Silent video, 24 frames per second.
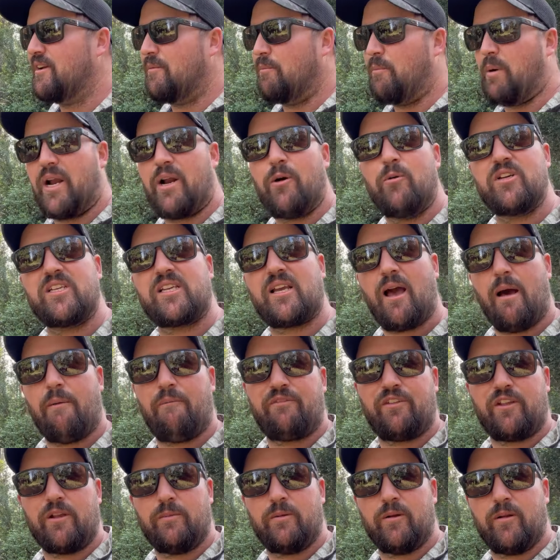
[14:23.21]
but it was
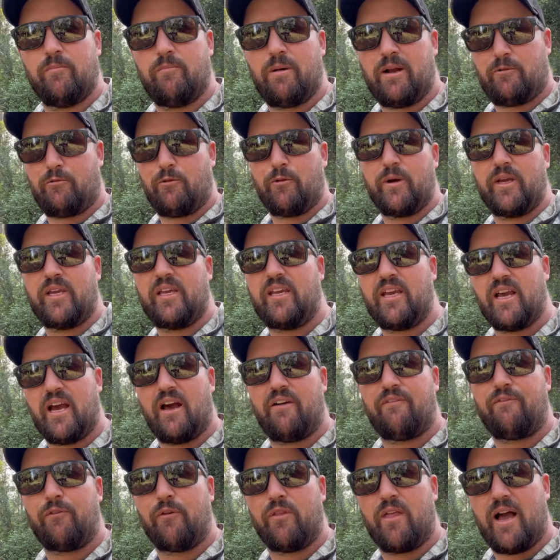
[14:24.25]
comfortable. But we were here
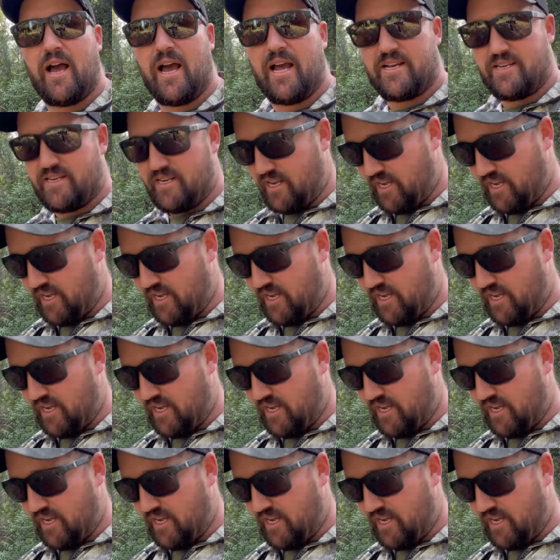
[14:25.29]
for the hunting